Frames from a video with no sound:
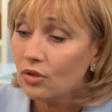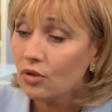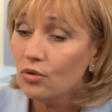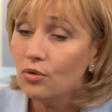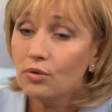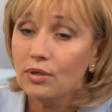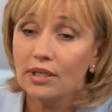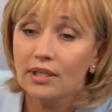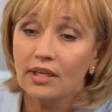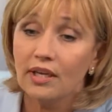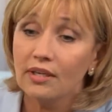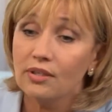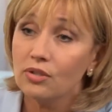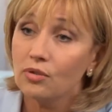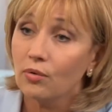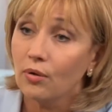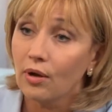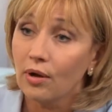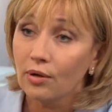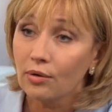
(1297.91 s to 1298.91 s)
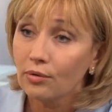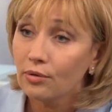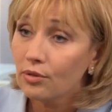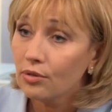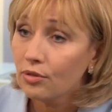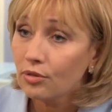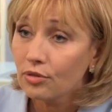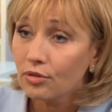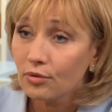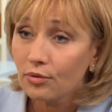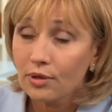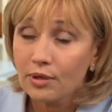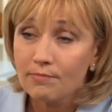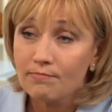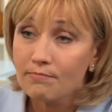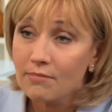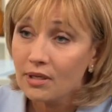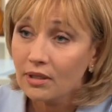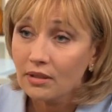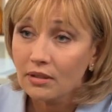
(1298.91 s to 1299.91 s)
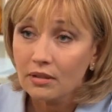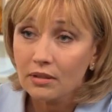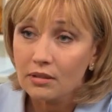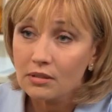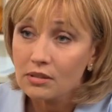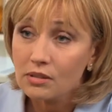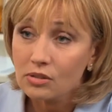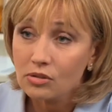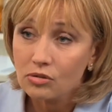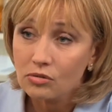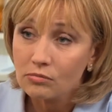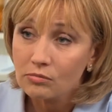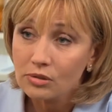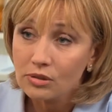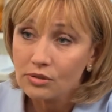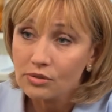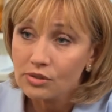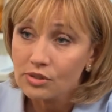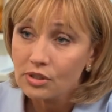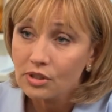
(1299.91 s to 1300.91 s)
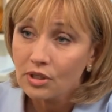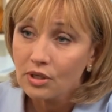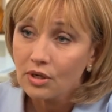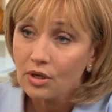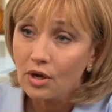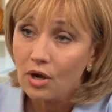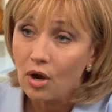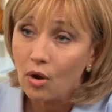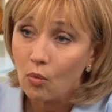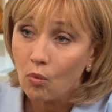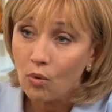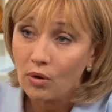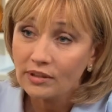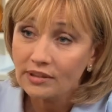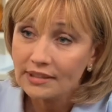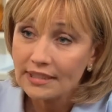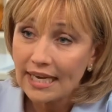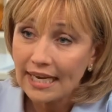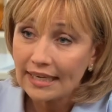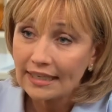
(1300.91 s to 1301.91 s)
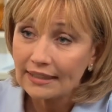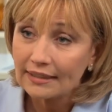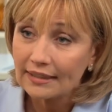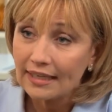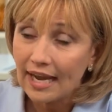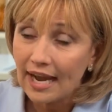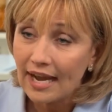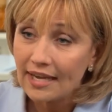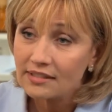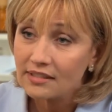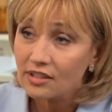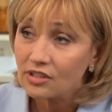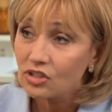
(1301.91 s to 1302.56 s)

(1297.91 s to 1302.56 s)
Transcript: you can get to 130 million consumers on one tank of gas.